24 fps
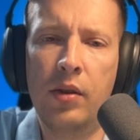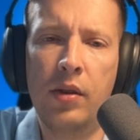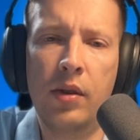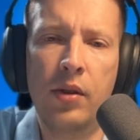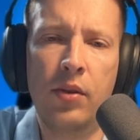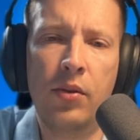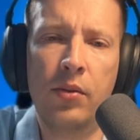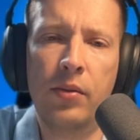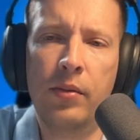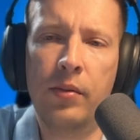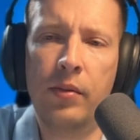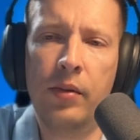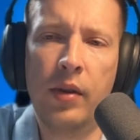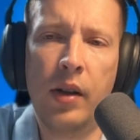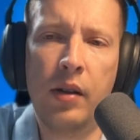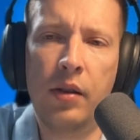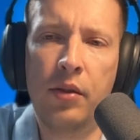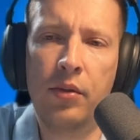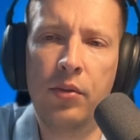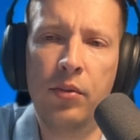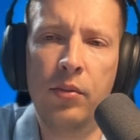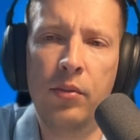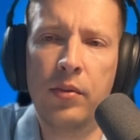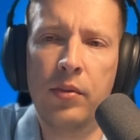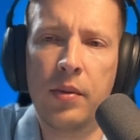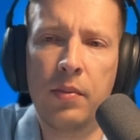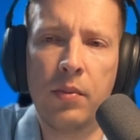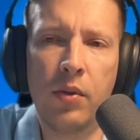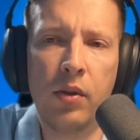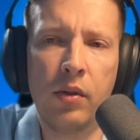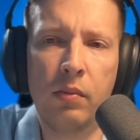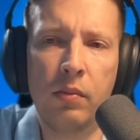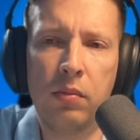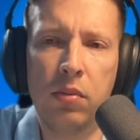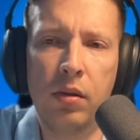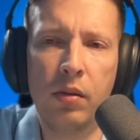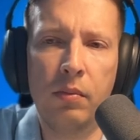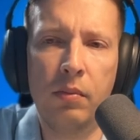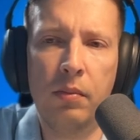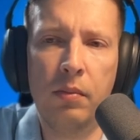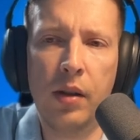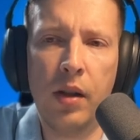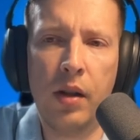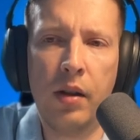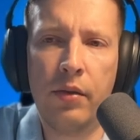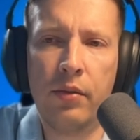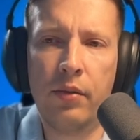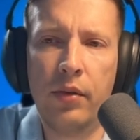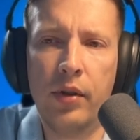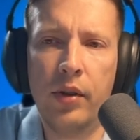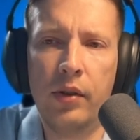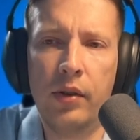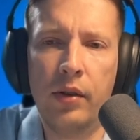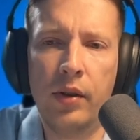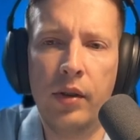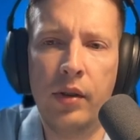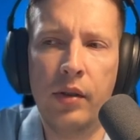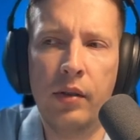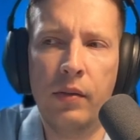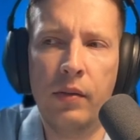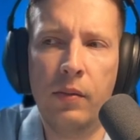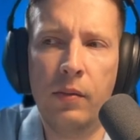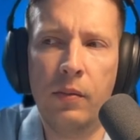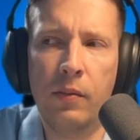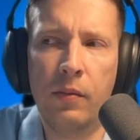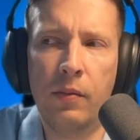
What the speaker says: or like do small blur in